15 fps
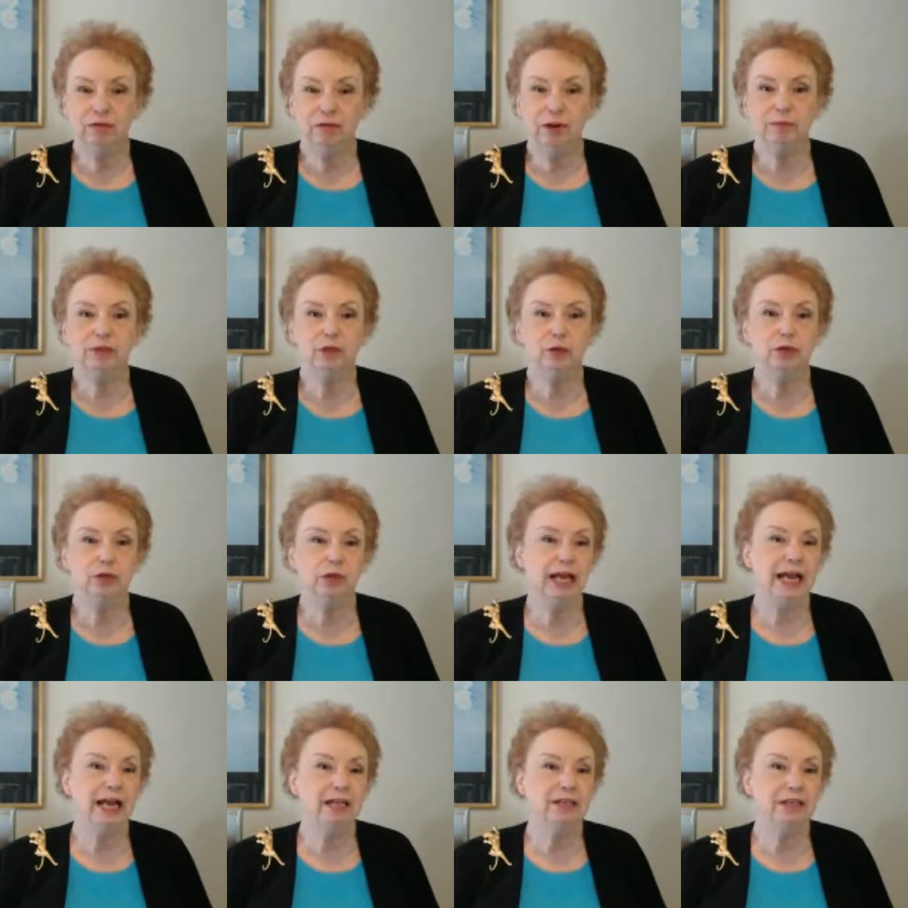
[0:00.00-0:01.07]
And so people
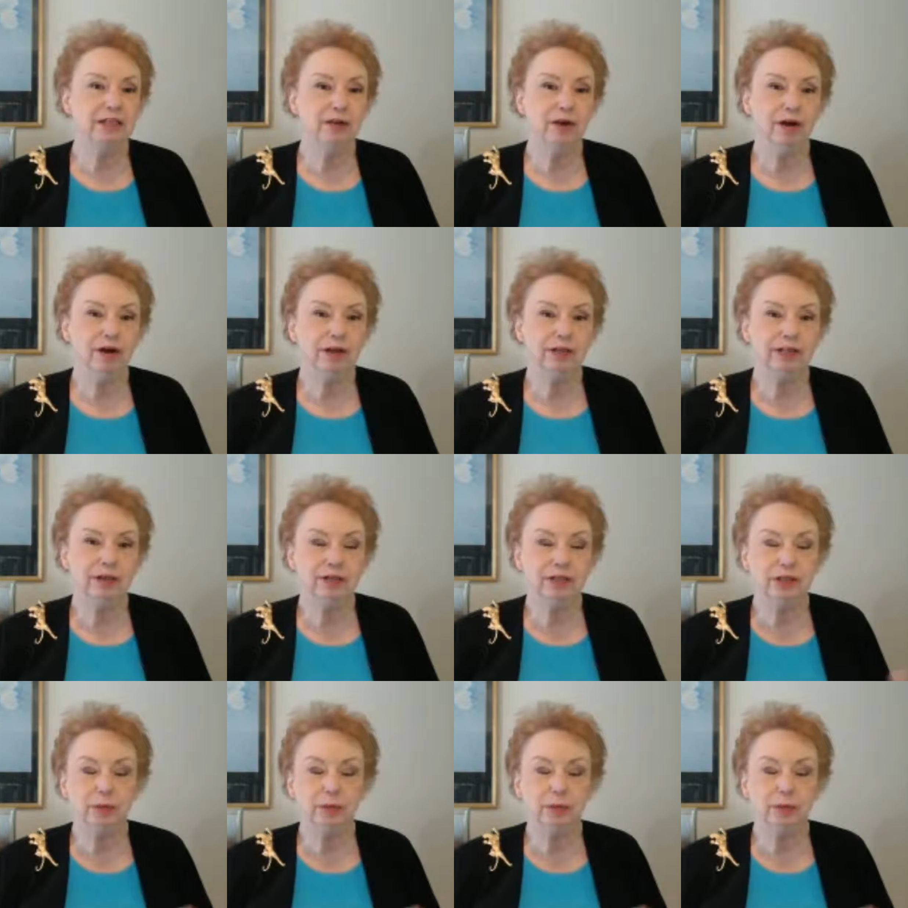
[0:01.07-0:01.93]
go to their doctors,